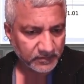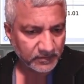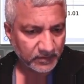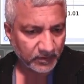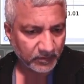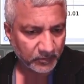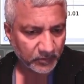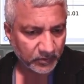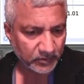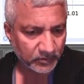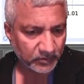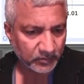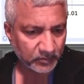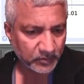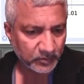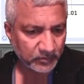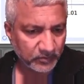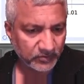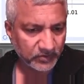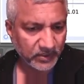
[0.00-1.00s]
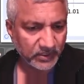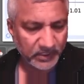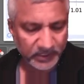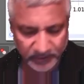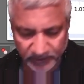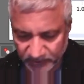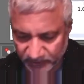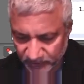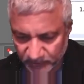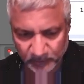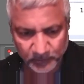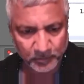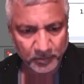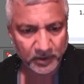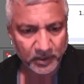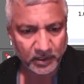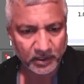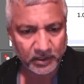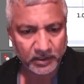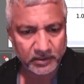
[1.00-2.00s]
I'm going to remove the linear
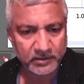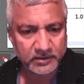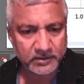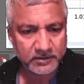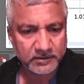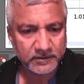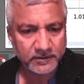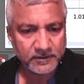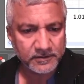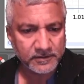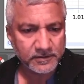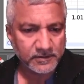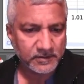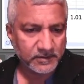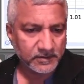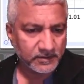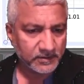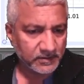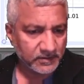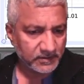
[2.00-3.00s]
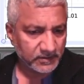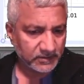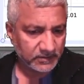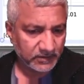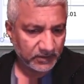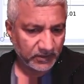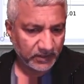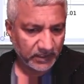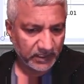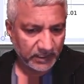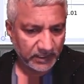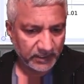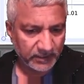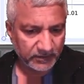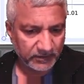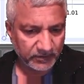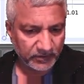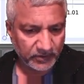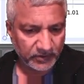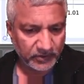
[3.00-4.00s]
part.
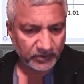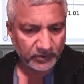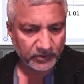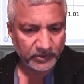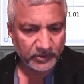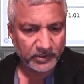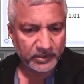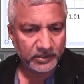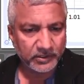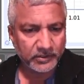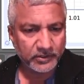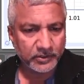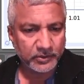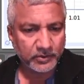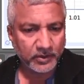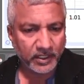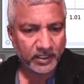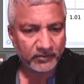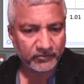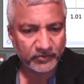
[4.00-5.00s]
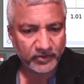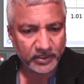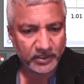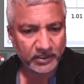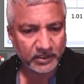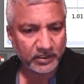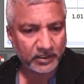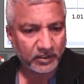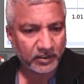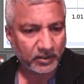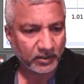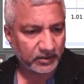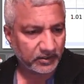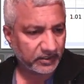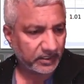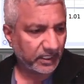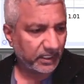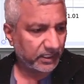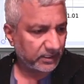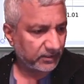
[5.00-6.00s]
And here you have the
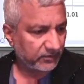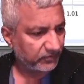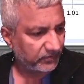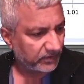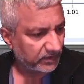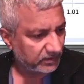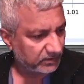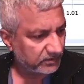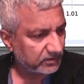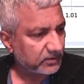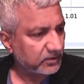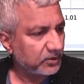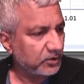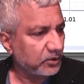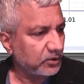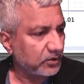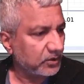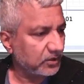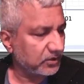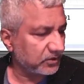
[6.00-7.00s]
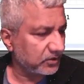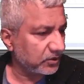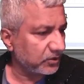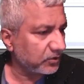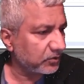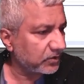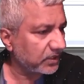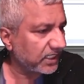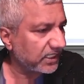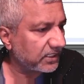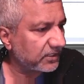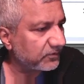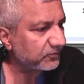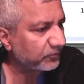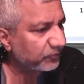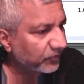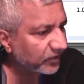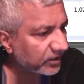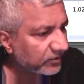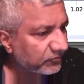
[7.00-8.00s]
quadratic fit. Because you know that in
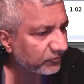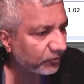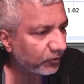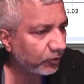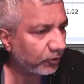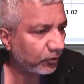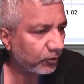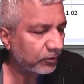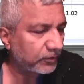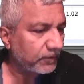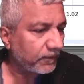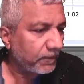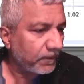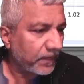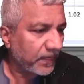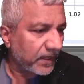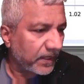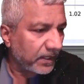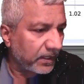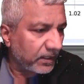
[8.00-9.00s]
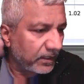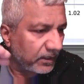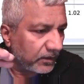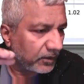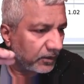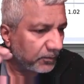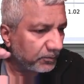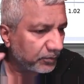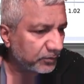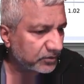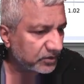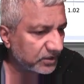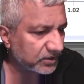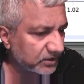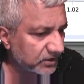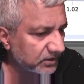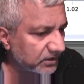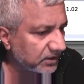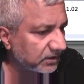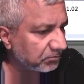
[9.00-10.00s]
free fall, the
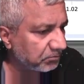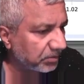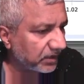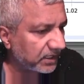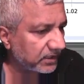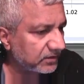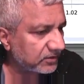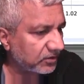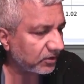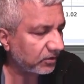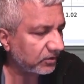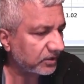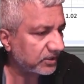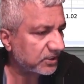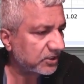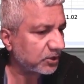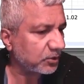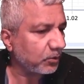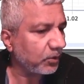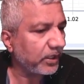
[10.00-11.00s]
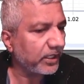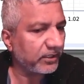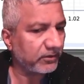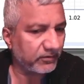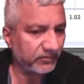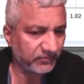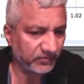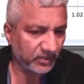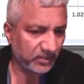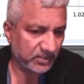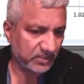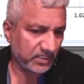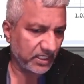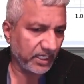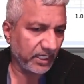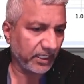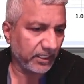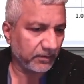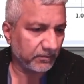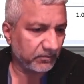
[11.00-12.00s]
position depends on the square of the
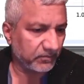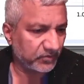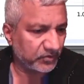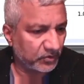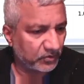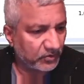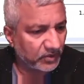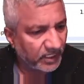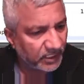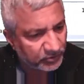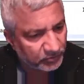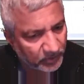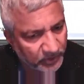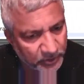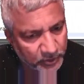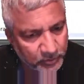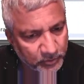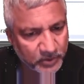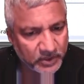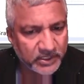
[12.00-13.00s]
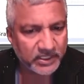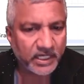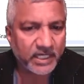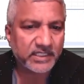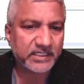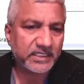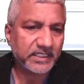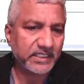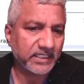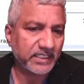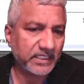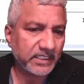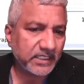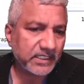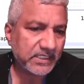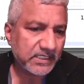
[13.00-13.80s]
time. So that's why you will not get a